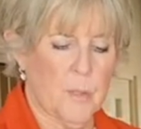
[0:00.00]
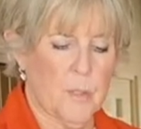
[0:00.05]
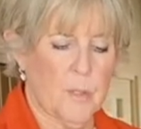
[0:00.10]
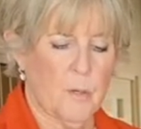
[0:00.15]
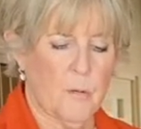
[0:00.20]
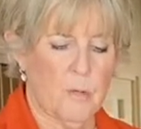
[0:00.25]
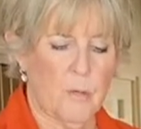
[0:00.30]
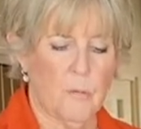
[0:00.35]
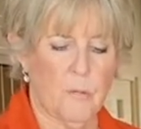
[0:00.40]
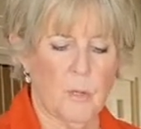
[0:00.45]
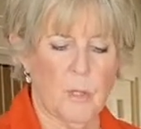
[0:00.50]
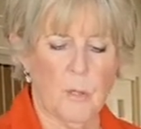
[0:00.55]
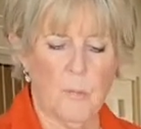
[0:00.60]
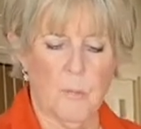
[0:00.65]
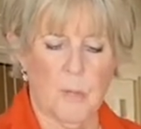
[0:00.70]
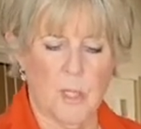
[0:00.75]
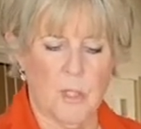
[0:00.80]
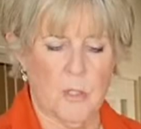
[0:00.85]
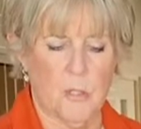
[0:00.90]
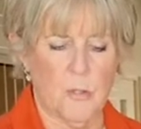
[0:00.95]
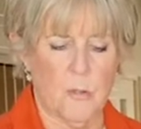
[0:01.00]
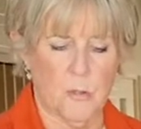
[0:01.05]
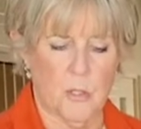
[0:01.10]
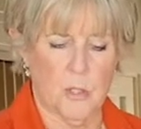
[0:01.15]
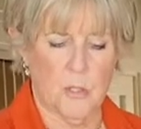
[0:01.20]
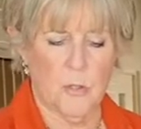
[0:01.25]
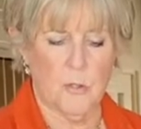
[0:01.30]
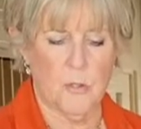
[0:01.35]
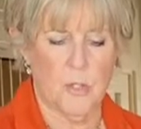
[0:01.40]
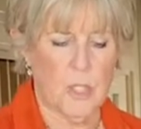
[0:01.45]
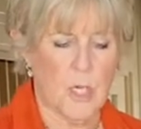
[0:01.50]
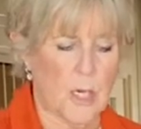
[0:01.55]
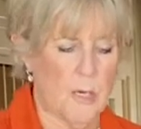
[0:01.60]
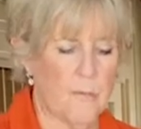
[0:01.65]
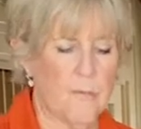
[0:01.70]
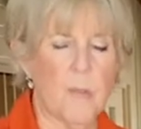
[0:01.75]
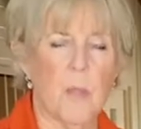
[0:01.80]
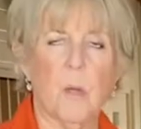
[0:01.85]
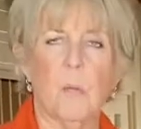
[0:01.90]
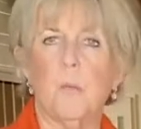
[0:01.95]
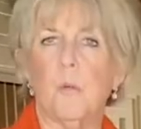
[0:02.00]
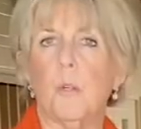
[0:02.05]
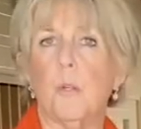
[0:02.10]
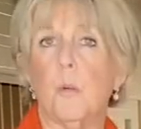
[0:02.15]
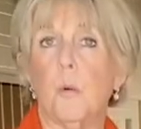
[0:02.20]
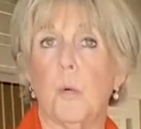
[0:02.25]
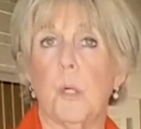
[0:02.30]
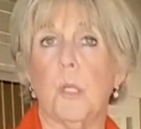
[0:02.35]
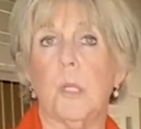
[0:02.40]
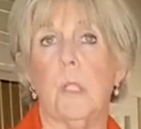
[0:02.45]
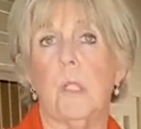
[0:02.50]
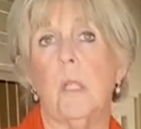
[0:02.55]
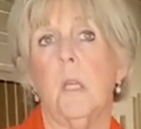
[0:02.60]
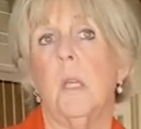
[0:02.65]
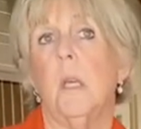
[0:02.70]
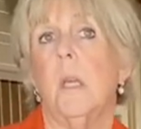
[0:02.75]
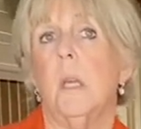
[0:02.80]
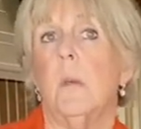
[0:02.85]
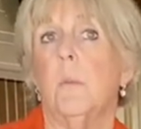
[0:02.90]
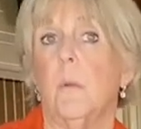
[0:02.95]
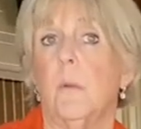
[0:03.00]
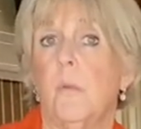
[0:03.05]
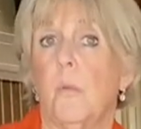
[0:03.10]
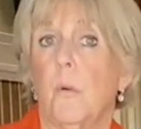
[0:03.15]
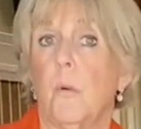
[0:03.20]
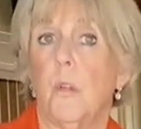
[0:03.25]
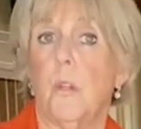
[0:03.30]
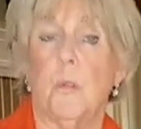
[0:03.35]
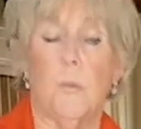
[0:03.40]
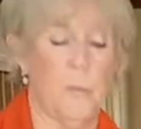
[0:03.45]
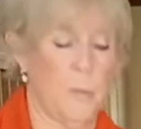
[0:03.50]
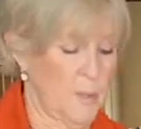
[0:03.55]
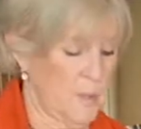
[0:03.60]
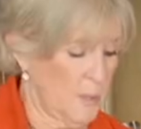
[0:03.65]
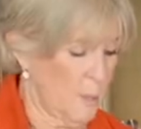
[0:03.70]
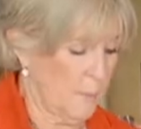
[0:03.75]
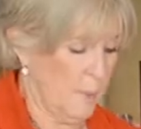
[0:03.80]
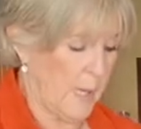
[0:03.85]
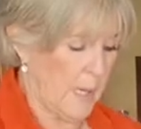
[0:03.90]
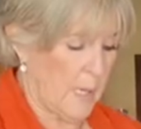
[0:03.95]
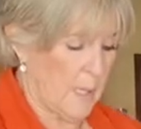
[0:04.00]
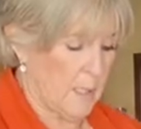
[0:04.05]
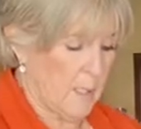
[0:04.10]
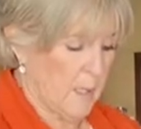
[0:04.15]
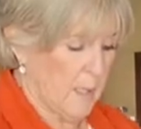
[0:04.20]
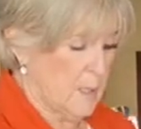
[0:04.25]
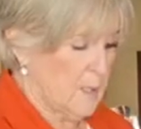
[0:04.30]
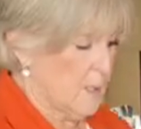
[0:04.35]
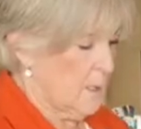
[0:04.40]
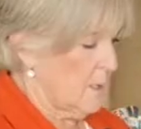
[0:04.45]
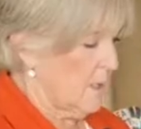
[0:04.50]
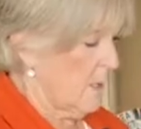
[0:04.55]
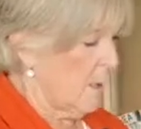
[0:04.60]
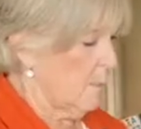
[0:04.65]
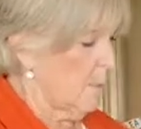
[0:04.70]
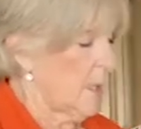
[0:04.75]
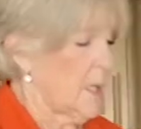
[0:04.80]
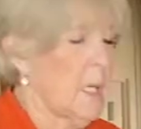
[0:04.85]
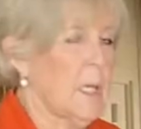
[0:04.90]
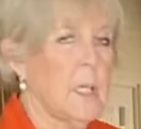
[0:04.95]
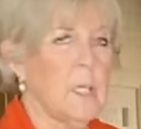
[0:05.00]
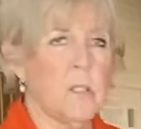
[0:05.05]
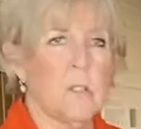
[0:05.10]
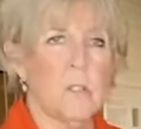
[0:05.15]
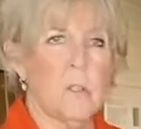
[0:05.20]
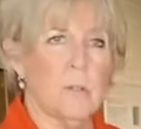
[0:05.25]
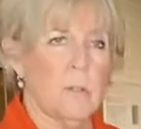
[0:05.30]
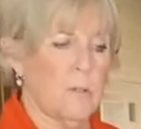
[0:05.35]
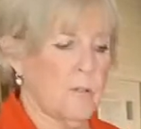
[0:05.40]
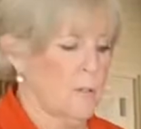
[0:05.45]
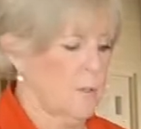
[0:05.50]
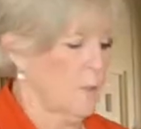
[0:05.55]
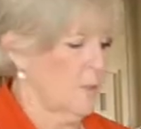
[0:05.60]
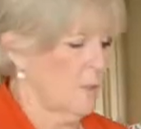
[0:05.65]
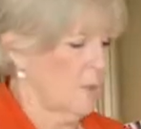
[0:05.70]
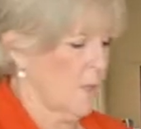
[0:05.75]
So you want to make sure that you shave them real quickly before you put the pad onto them again so there's good